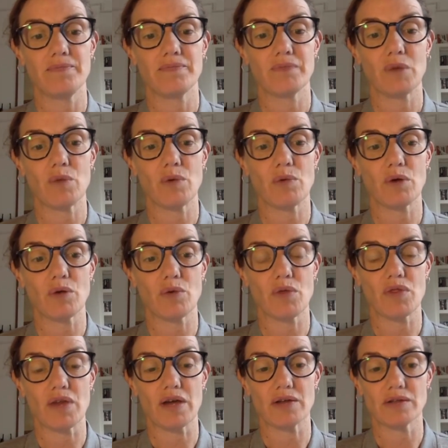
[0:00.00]
We work with
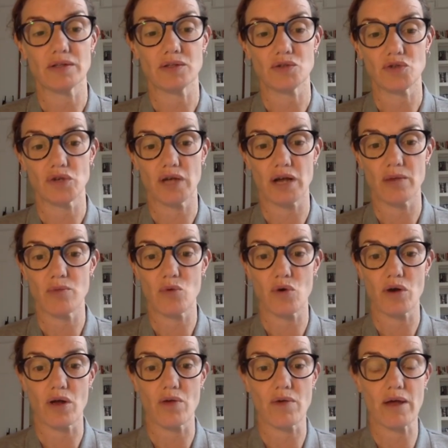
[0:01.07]
the Health and Social Care Board
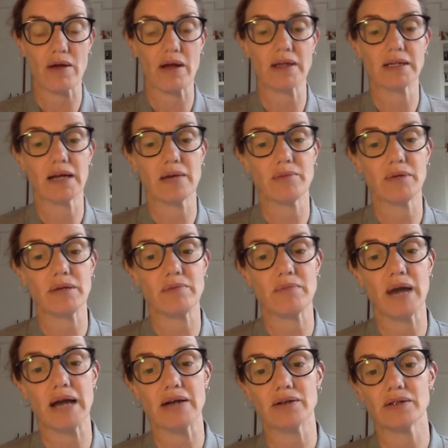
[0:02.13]
around unaccompanied
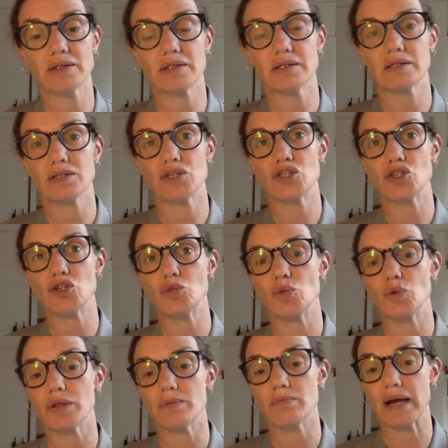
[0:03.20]
minors. This is to do
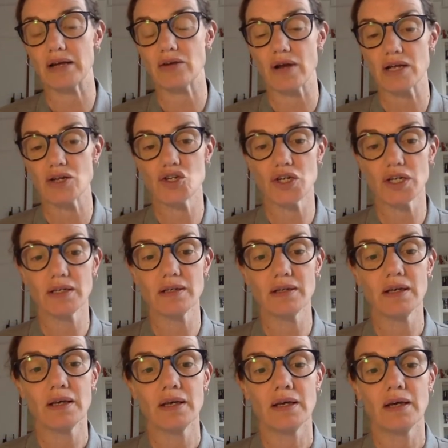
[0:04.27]
with migration
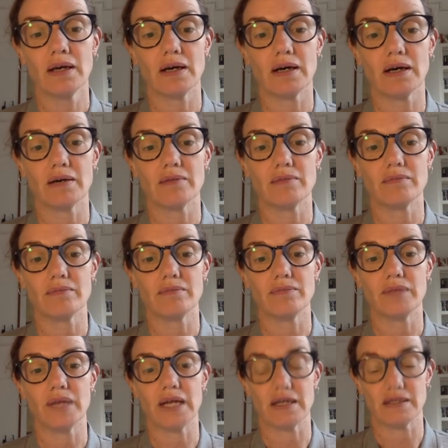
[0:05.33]
and
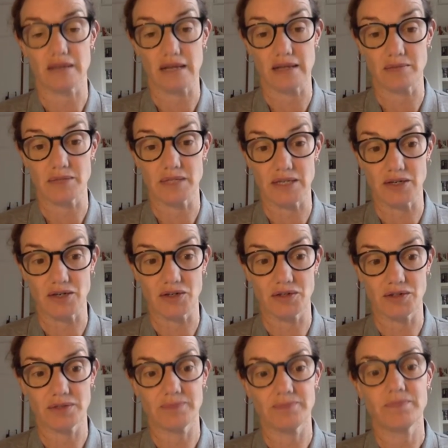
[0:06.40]
asylum
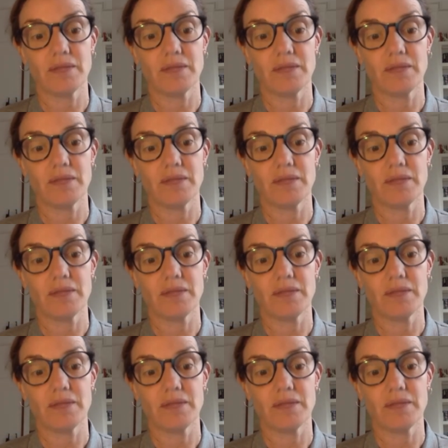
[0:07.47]
seekers.